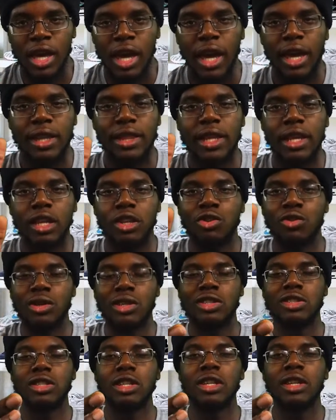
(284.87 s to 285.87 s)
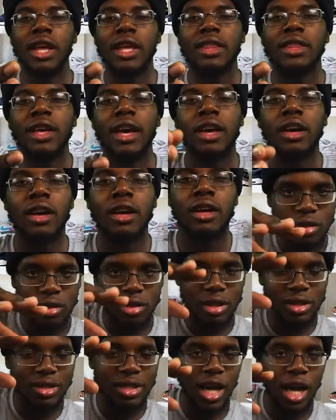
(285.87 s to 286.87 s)
And then you can see that
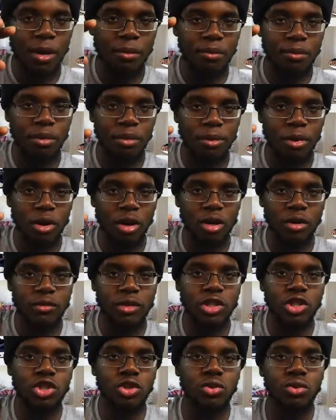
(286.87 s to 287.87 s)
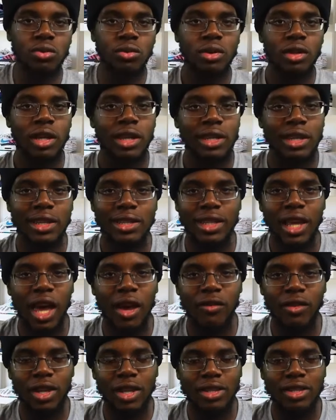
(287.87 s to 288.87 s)
the top part of the shoe, it doesn't
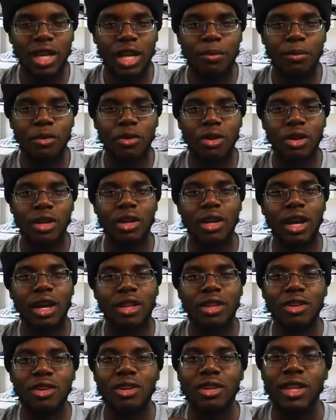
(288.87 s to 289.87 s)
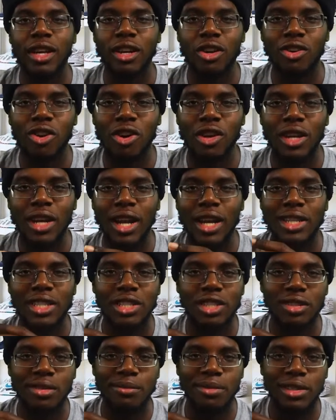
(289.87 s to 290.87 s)
have any tape on it. I learned later on that I
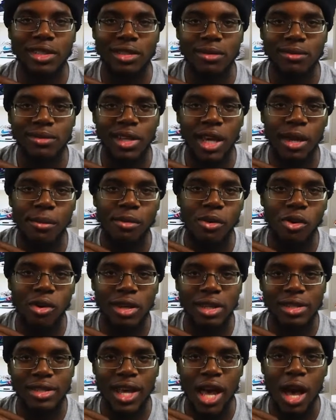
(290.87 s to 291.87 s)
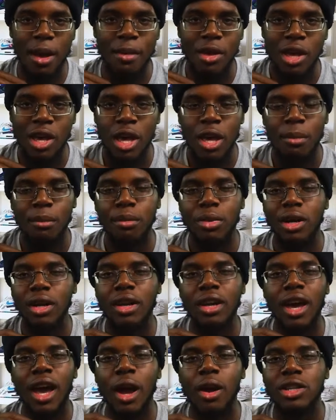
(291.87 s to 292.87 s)
should have put some tape on the top,
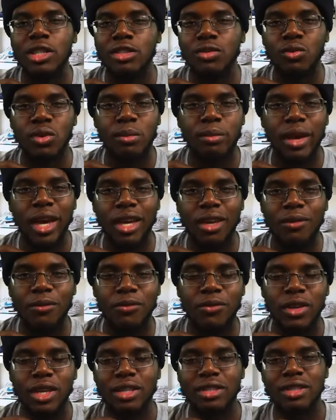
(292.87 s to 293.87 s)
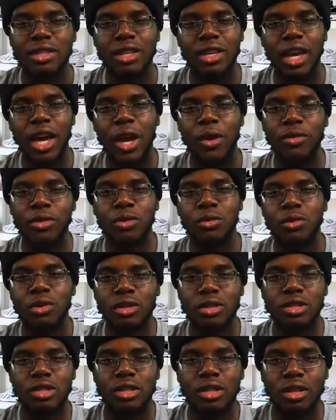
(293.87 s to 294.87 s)
but I just went back and fixed it
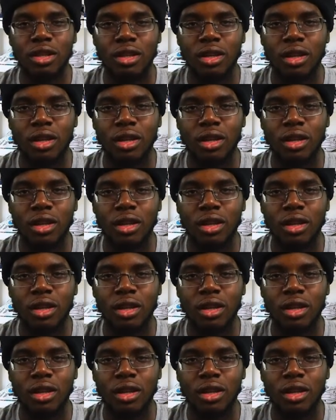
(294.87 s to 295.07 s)
afterwards.